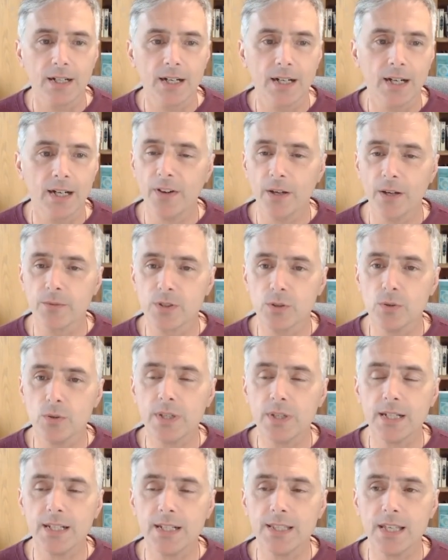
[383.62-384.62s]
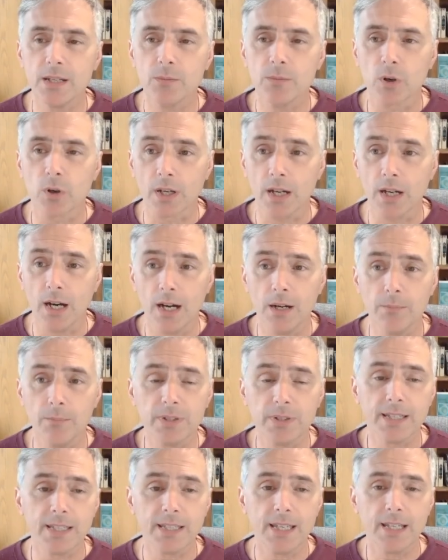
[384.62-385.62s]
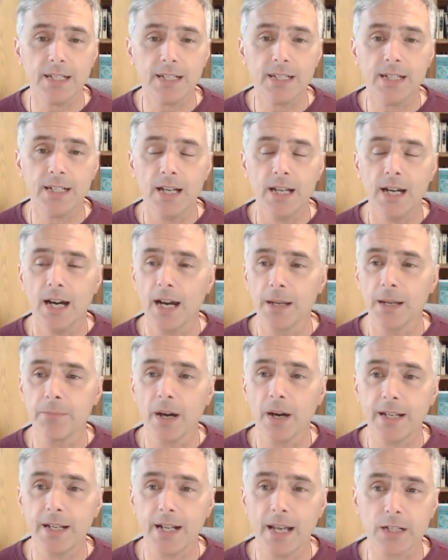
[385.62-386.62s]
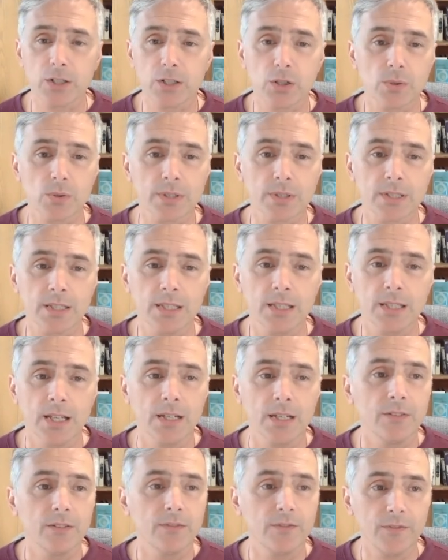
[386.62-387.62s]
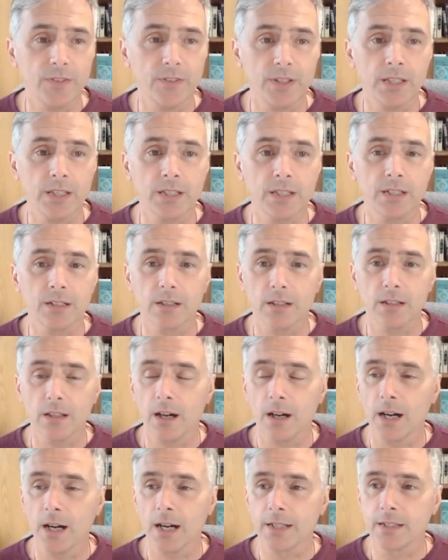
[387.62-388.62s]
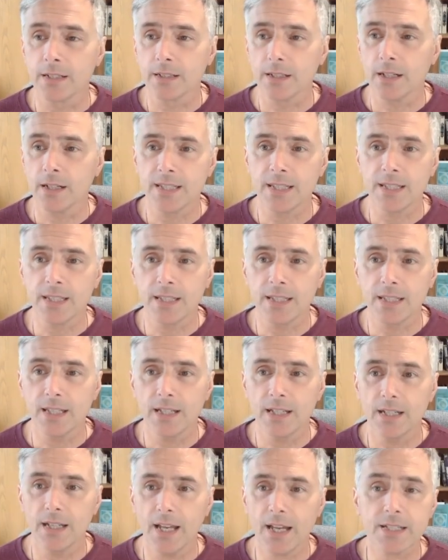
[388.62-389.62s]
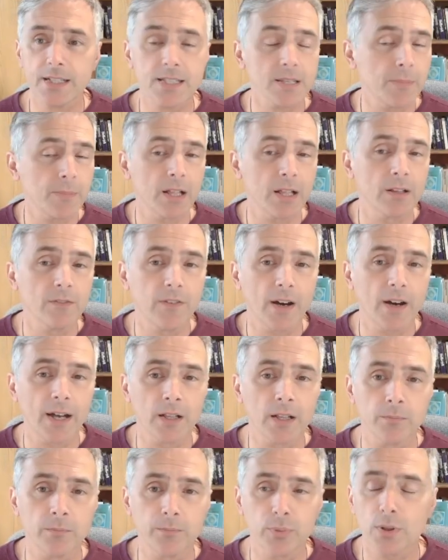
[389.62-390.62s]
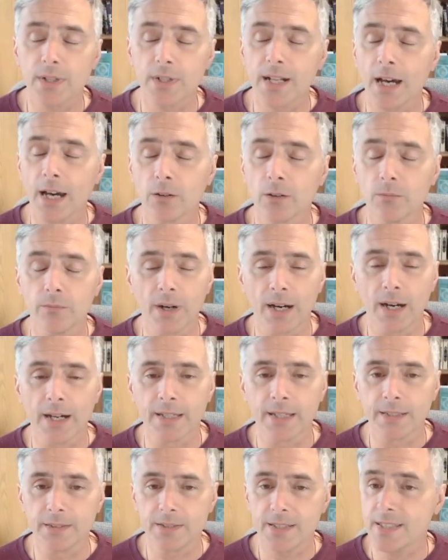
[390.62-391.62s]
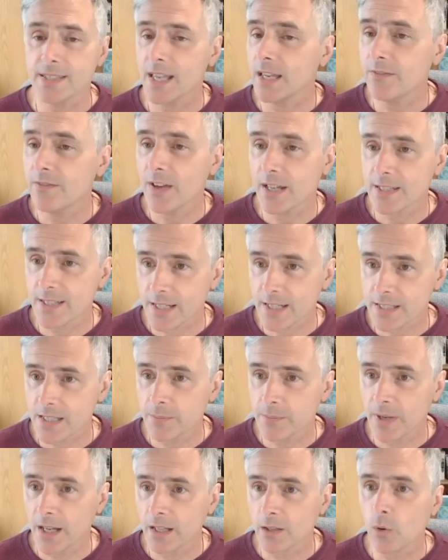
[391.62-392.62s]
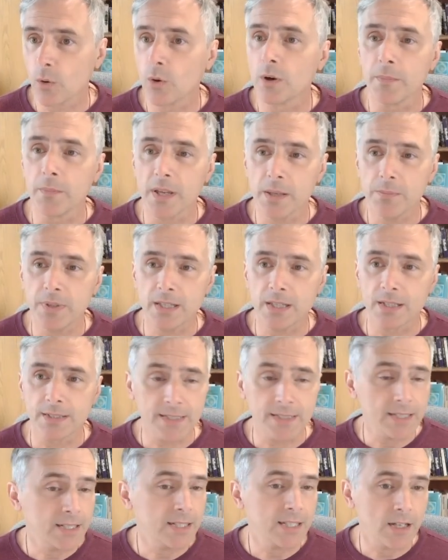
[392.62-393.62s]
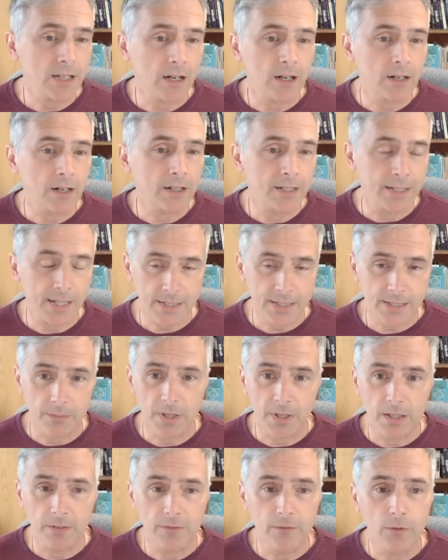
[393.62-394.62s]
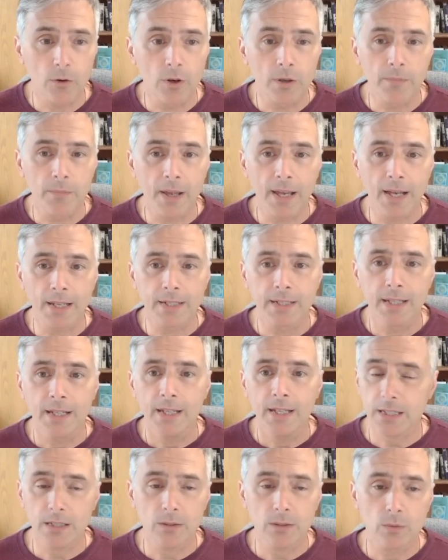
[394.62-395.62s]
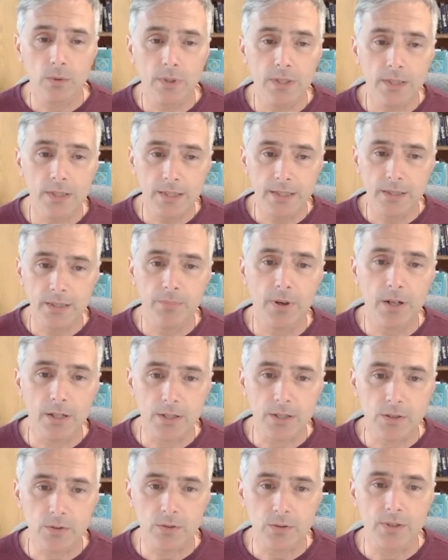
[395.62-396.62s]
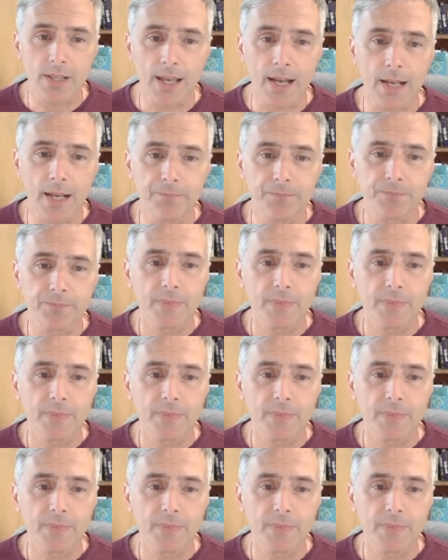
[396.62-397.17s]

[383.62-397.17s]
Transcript: If I was doing anything more complicated, I might actually feed Claude the XML file put out by Save as XML, or maybe a DDR in XML format. It can really parse through that.